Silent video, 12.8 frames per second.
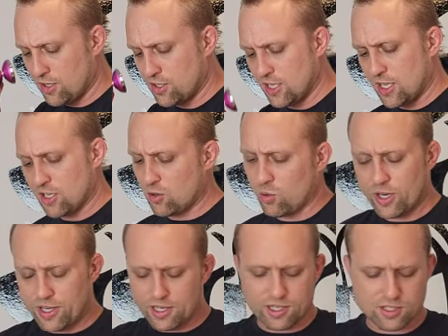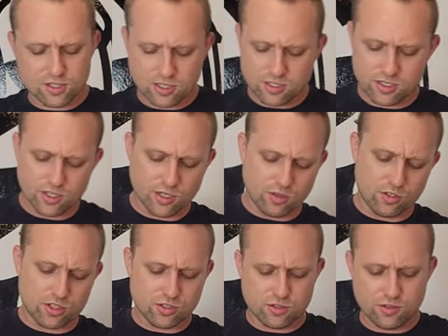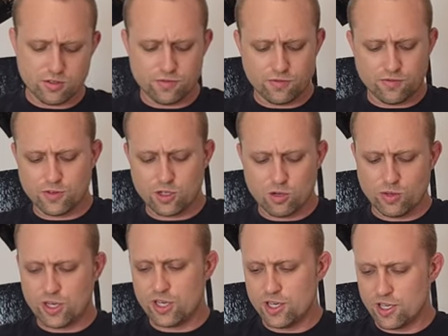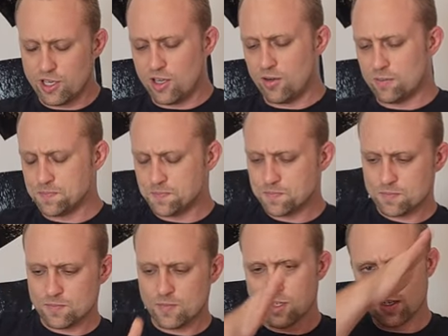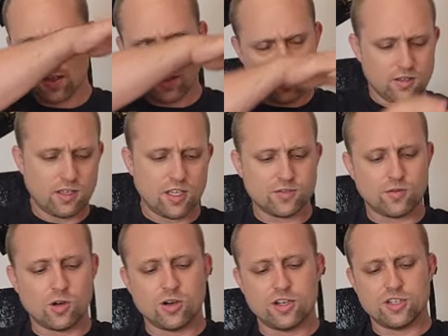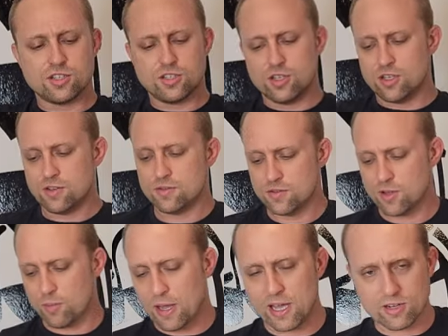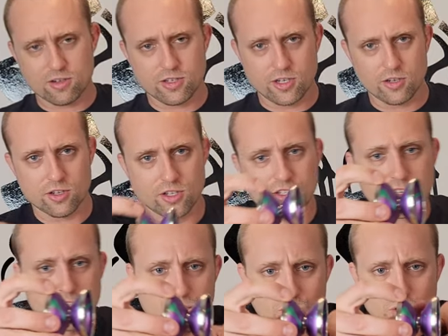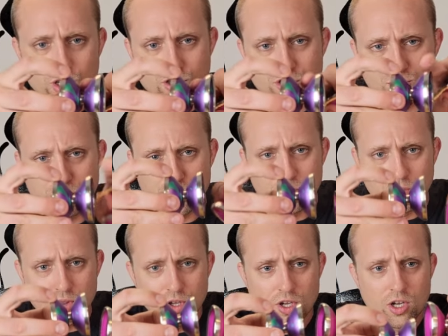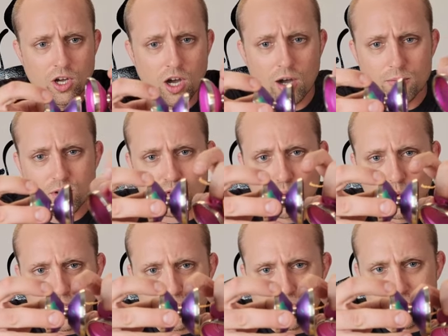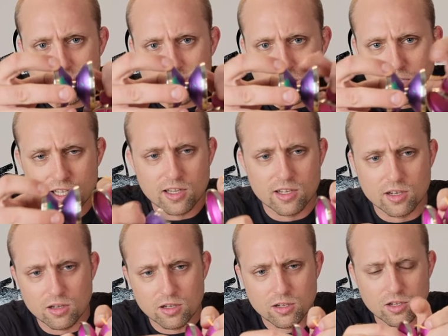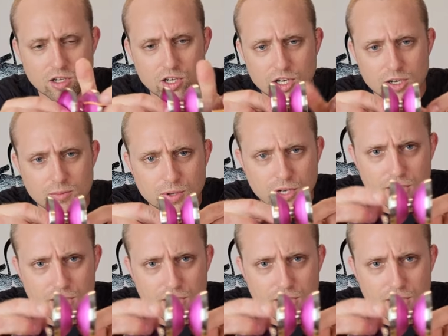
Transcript: it's not quite as, you know, just flowy um, as far as the, the pattern. You know, it's real smooth. Um, there's one slight little cut, but